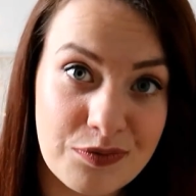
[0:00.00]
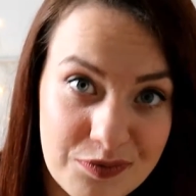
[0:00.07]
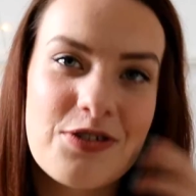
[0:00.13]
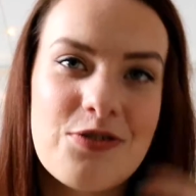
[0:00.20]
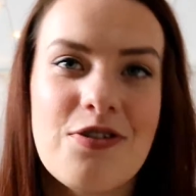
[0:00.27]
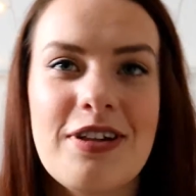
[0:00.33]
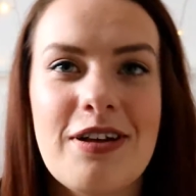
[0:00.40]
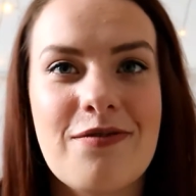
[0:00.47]

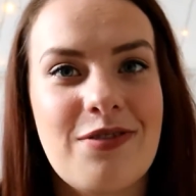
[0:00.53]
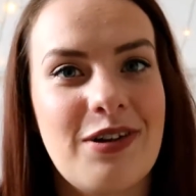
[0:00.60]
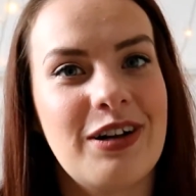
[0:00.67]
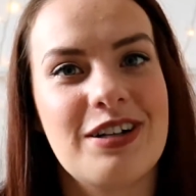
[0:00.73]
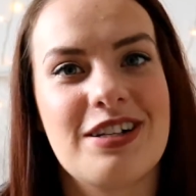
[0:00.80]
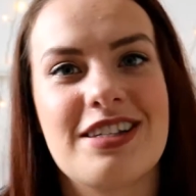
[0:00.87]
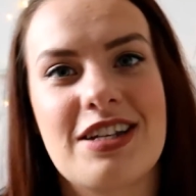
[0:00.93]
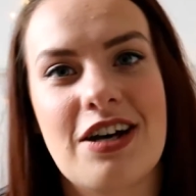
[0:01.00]
Story then
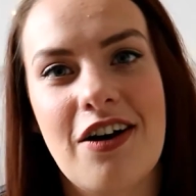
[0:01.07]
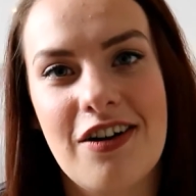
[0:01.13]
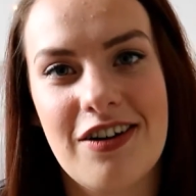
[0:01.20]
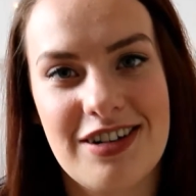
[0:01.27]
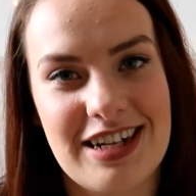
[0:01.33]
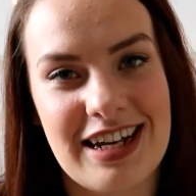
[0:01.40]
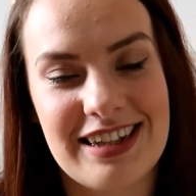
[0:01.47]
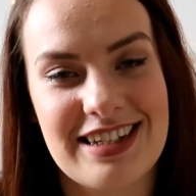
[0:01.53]
follows
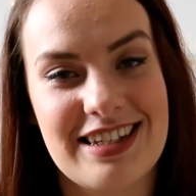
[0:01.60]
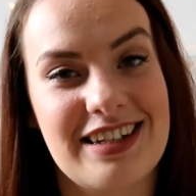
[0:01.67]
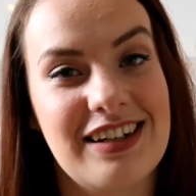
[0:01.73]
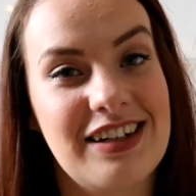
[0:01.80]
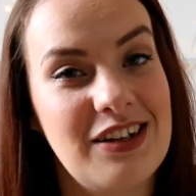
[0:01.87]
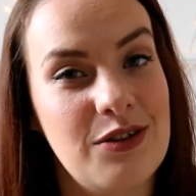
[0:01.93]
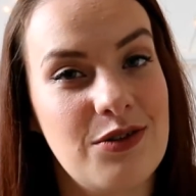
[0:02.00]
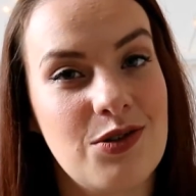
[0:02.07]
Todd and this
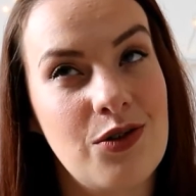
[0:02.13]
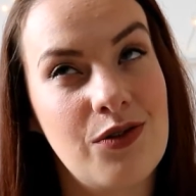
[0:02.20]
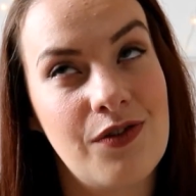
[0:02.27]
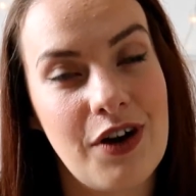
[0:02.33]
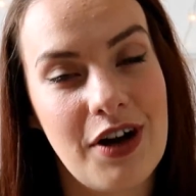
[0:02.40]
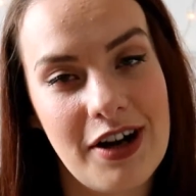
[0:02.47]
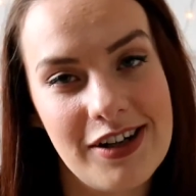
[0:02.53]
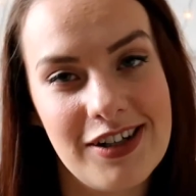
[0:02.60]
girl who's called
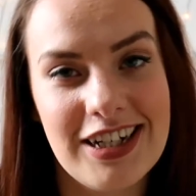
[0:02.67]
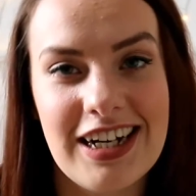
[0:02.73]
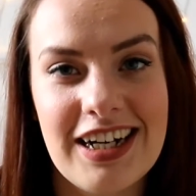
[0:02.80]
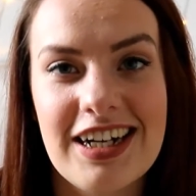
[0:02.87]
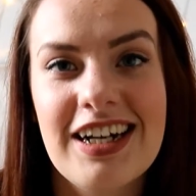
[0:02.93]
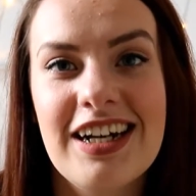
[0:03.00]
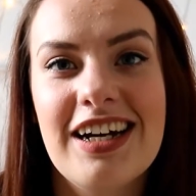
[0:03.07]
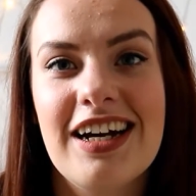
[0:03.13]
Viola.
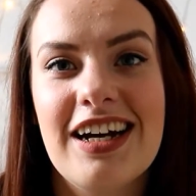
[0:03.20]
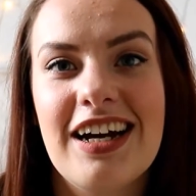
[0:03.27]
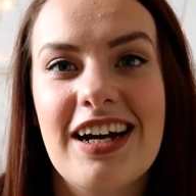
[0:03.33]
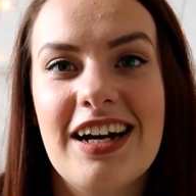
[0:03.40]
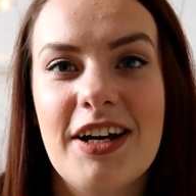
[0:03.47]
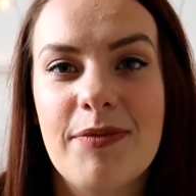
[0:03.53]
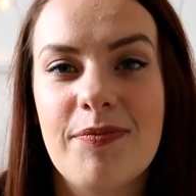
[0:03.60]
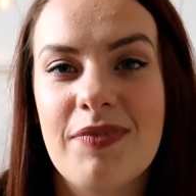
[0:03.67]

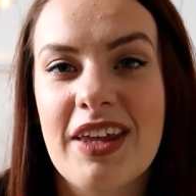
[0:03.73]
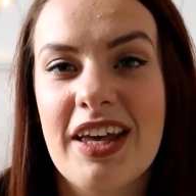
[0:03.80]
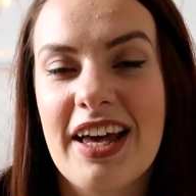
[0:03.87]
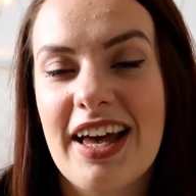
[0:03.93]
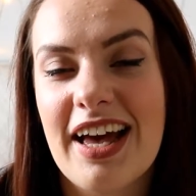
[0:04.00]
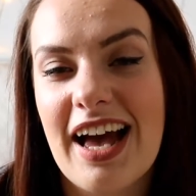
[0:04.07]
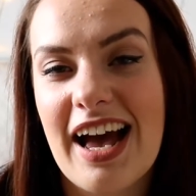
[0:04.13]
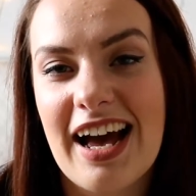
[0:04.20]
Um,
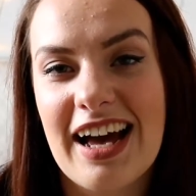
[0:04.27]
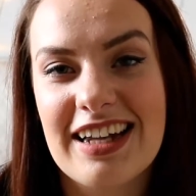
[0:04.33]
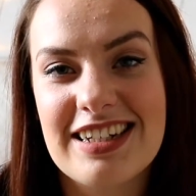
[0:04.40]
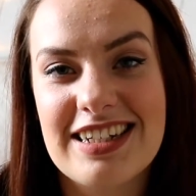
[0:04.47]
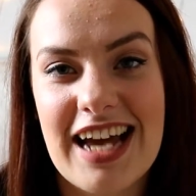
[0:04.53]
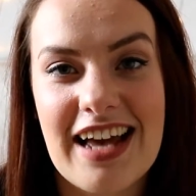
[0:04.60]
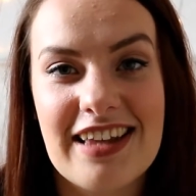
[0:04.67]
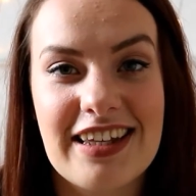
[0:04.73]
and
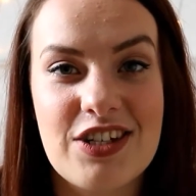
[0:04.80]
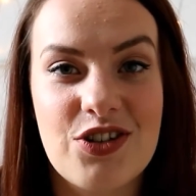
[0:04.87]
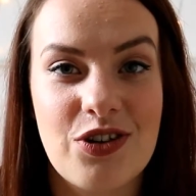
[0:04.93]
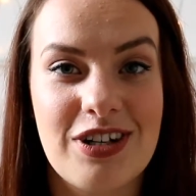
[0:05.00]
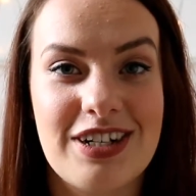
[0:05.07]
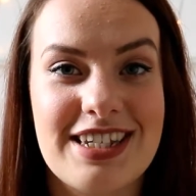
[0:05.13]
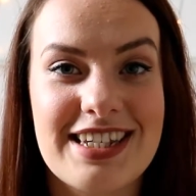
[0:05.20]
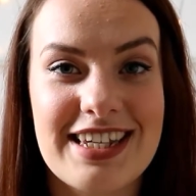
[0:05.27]
how they
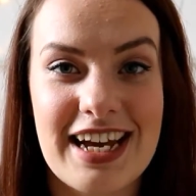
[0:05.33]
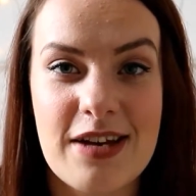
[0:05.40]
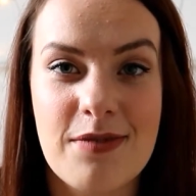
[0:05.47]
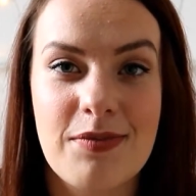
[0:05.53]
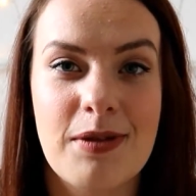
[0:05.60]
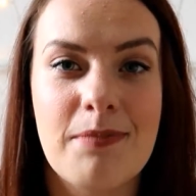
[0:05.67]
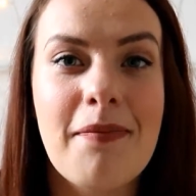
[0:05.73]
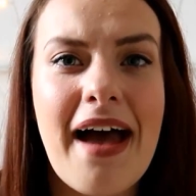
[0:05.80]
try and
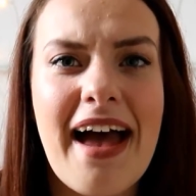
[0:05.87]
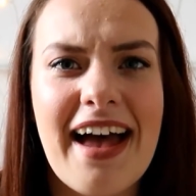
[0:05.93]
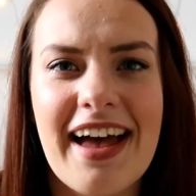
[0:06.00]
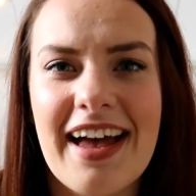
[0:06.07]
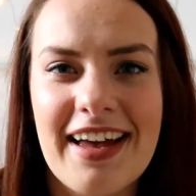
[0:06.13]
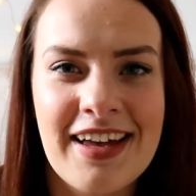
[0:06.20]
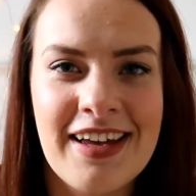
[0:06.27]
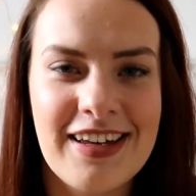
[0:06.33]
escape the
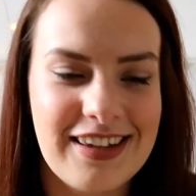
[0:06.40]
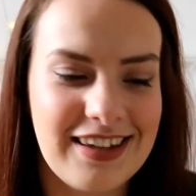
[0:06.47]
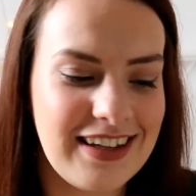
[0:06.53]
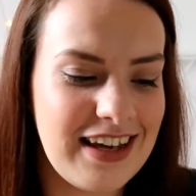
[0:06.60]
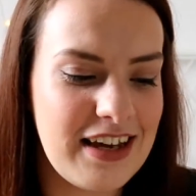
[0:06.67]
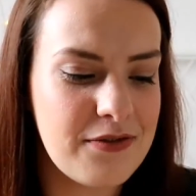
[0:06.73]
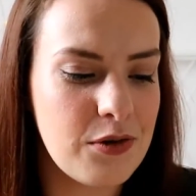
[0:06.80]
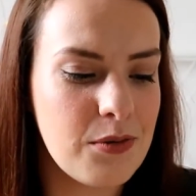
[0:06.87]
mayor, the
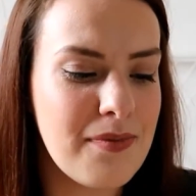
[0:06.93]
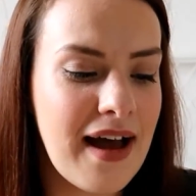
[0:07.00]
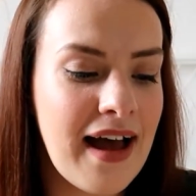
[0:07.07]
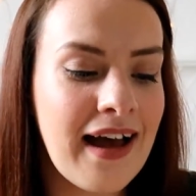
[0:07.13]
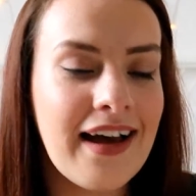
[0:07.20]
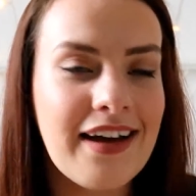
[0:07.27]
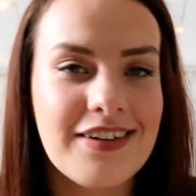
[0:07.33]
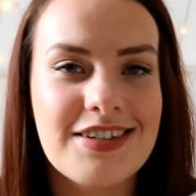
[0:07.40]
evil
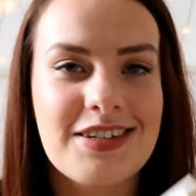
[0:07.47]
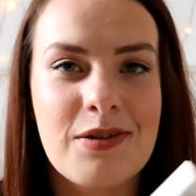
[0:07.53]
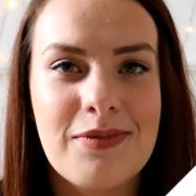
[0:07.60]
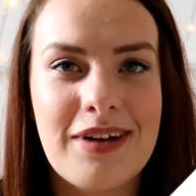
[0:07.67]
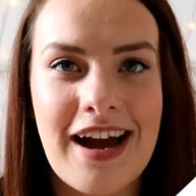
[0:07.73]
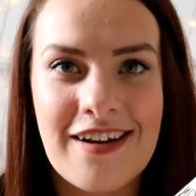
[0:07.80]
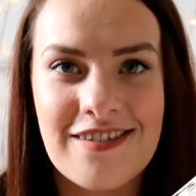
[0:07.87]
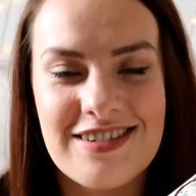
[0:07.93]
mayor who's coming
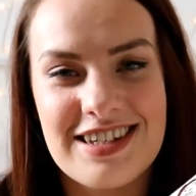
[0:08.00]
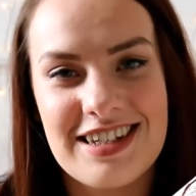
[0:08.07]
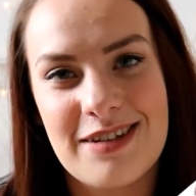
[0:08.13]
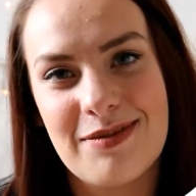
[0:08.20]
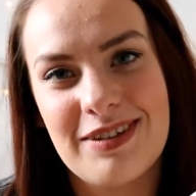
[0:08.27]
after them.